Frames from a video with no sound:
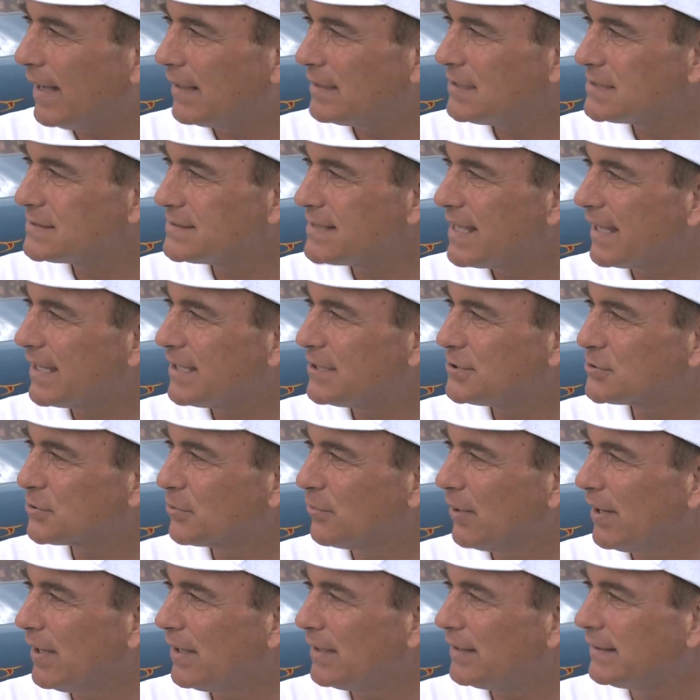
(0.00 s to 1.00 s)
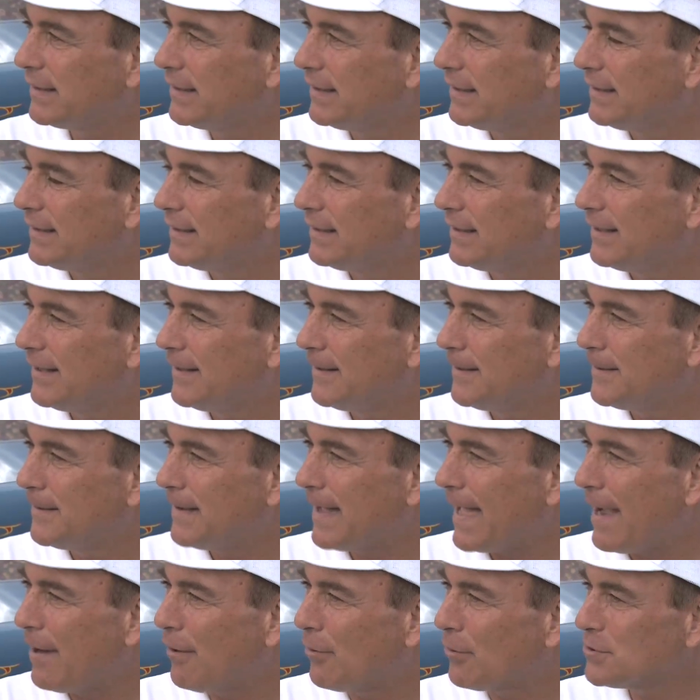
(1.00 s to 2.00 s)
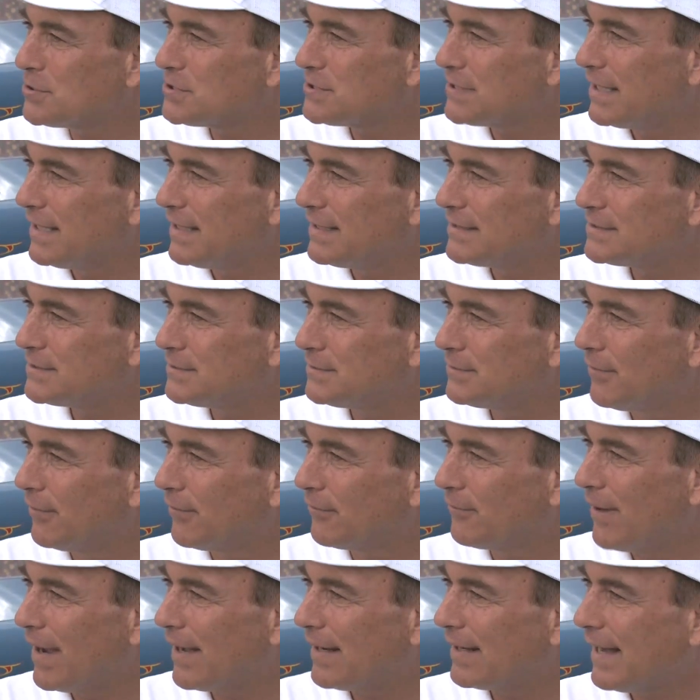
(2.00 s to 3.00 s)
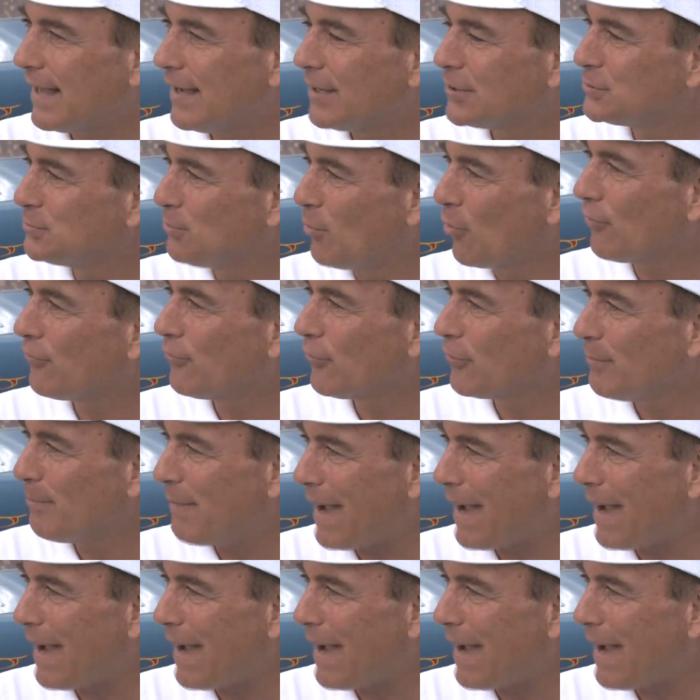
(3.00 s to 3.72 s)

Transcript: I just think it's great. Uh, ours is right now is more for the